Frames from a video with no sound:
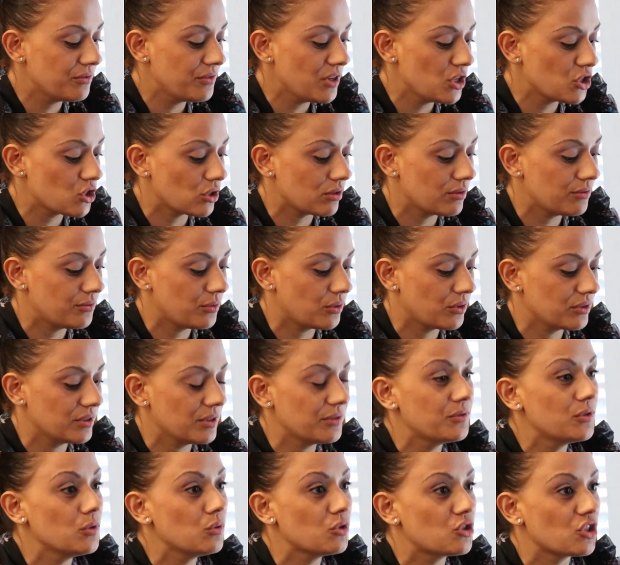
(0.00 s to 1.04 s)
vision for the
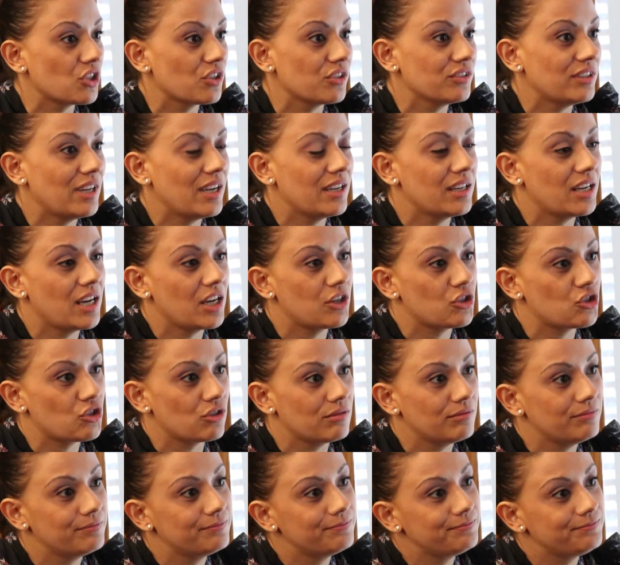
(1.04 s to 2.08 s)
future
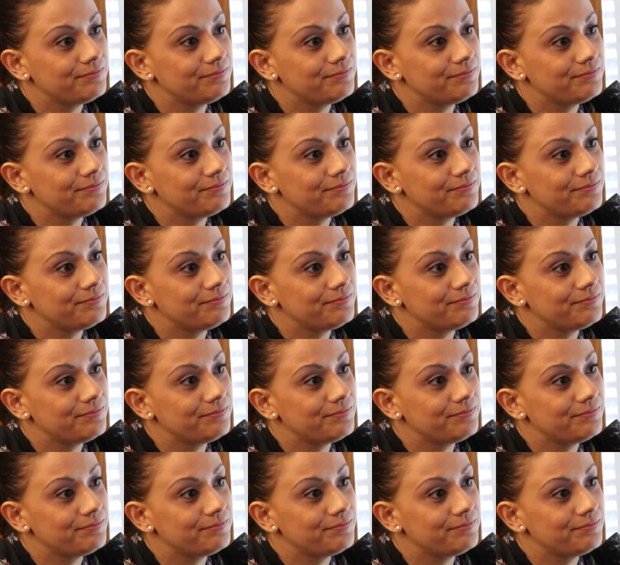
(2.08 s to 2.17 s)
direction?